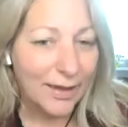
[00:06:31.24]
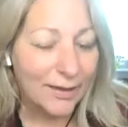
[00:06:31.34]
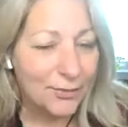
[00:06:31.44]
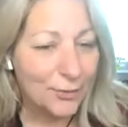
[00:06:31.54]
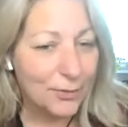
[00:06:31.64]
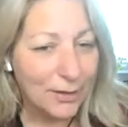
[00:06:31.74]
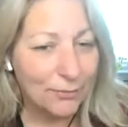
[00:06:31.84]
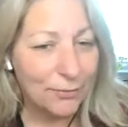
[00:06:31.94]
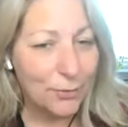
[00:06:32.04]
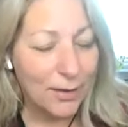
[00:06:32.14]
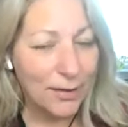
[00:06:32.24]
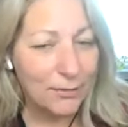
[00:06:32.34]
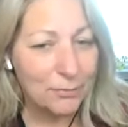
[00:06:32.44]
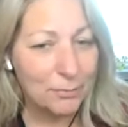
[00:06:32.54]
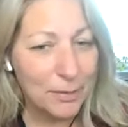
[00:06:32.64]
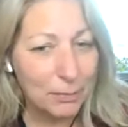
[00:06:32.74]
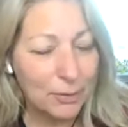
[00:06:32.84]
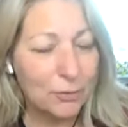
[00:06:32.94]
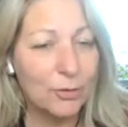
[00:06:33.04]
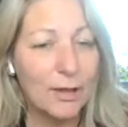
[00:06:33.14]
And so if you have people
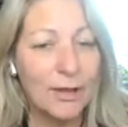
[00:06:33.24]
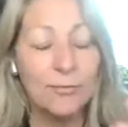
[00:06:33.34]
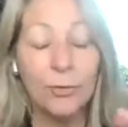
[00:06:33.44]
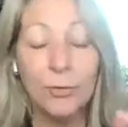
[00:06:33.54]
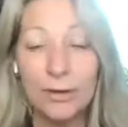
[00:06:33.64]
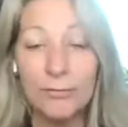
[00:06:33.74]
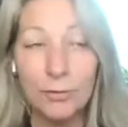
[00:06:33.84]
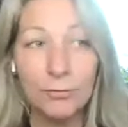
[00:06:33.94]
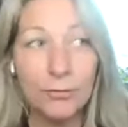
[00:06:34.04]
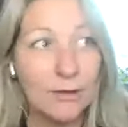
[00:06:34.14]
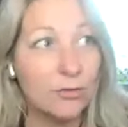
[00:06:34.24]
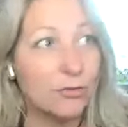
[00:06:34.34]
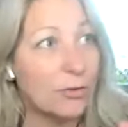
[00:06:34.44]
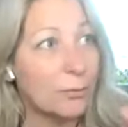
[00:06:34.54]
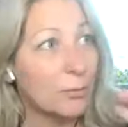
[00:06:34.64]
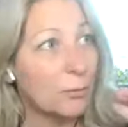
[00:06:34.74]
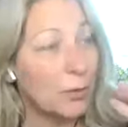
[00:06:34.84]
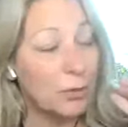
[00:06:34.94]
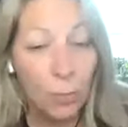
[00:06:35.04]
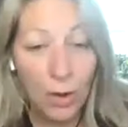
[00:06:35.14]
in your life, or if you're in a relationship
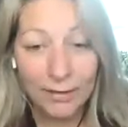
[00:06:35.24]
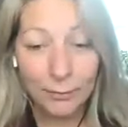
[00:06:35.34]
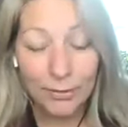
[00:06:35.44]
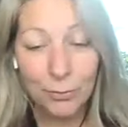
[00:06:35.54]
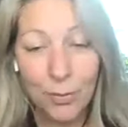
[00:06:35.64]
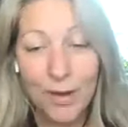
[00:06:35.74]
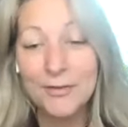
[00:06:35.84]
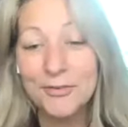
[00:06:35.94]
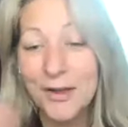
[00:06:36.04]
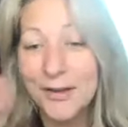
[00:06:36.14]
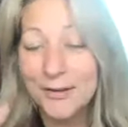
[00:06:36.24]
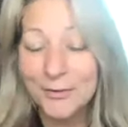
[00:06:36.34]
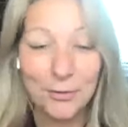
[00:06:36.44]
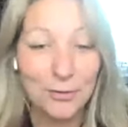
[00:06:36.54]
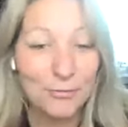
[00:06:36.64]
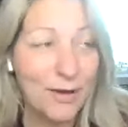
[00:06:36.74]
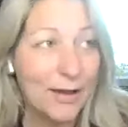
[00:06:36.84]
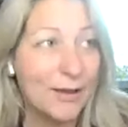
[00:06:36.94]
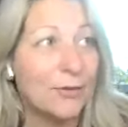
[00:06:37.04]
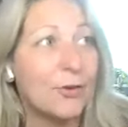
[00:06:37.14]
with a water sign and you're a
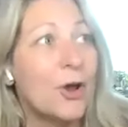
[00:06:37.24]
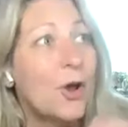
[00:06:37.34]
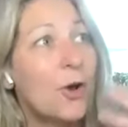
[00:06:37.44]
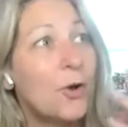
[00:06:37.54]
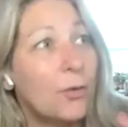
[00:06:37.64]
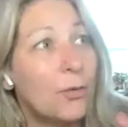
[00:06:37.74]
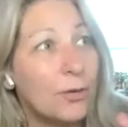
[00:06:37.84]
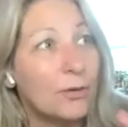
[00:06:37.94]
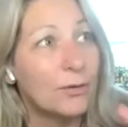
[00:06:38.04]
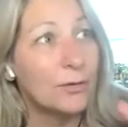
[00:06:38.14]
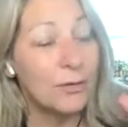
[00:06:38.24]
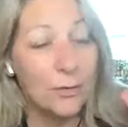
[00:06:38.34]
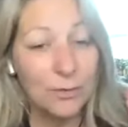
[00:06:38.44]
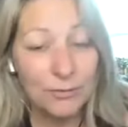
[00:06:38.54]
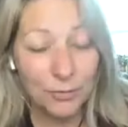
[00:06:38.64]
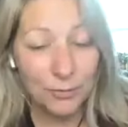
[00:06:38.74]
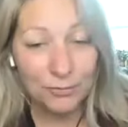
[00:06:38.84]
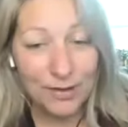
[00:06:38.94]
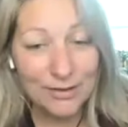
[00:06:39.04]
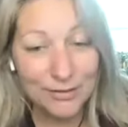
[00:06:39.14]
fire, or, you know, if you're a
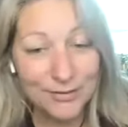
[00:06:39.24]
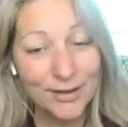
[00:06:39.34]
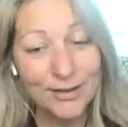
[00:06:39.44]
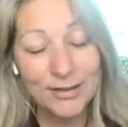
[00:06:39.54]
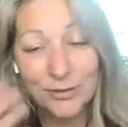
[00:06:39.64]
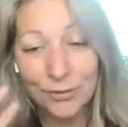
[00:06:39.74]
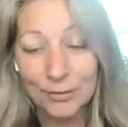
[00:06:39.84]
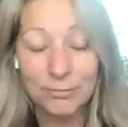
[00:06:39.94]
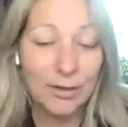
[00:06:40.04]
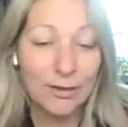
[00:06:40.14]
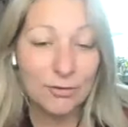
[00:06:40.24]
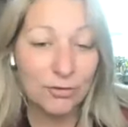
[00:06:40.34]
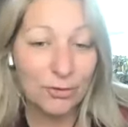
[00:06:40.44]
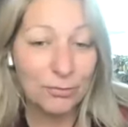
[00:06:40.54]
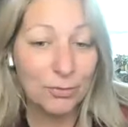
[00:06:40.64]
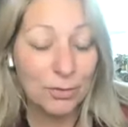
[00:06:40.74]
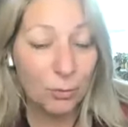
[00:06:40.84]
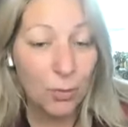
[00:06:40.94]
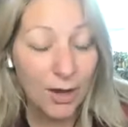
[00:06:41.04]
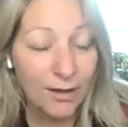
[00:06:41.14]
fire sign and you're in relationships with the
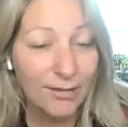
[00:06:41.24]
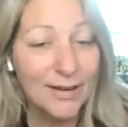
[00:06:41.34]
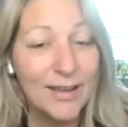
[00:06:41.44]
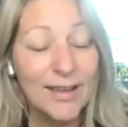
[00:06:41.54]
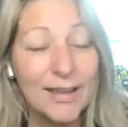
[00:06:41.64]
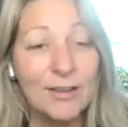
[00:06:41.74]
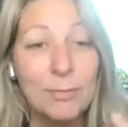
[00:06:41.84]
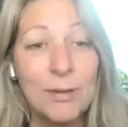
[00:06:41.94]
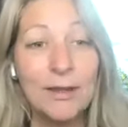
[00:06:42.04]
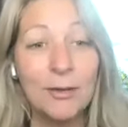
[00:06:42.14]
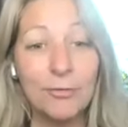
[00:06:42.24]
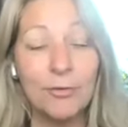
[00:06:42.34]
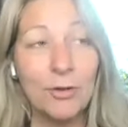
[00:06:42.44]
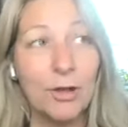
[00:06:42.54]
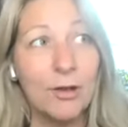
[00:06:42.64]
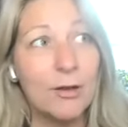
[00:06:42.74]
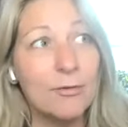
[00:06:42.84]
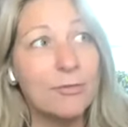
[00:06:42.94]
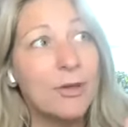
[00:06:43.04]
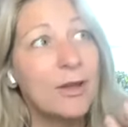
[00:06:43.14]
water, it's be careful
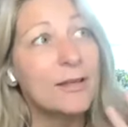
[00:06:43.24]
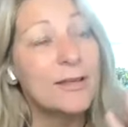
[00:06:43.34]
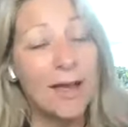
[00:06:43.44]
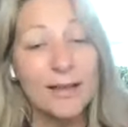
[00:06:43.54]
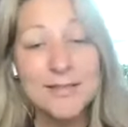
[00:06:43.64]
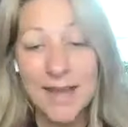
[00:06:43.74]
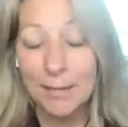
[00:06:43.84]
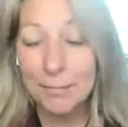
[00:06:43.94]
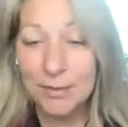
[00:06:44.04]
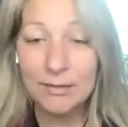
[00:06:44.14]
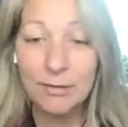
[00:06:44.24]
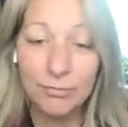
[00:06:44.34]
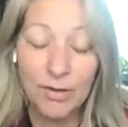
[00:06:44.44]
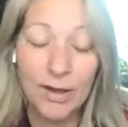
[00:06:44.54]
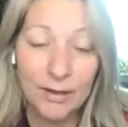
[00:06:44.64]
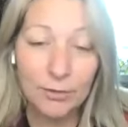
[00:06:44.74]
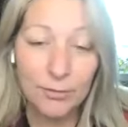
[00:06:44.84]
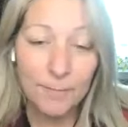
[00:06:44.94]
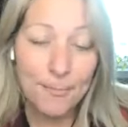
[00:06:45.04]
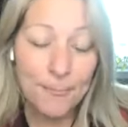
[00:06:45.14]
of not dampening the
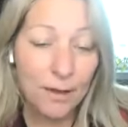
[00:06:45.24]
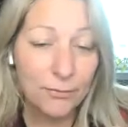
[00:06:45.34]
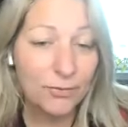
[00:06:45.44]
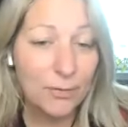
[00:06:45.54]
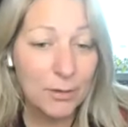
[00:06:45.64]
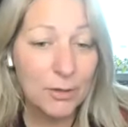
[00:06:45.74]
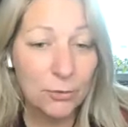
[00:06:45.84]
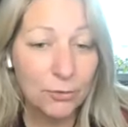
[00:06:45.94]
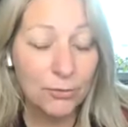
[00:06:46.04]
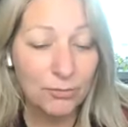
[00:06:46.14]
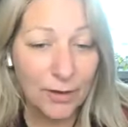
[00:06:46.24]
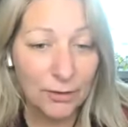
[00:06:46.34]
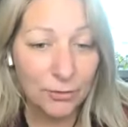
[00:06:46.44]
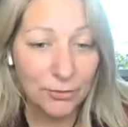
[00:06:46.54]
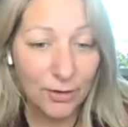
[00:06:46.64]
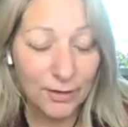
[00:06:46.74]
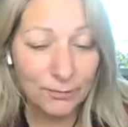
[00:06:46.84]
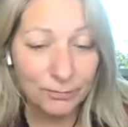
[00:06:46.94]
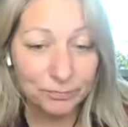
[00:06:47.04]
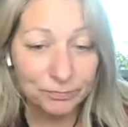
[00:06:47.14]
fire of somebody who's a fire sign.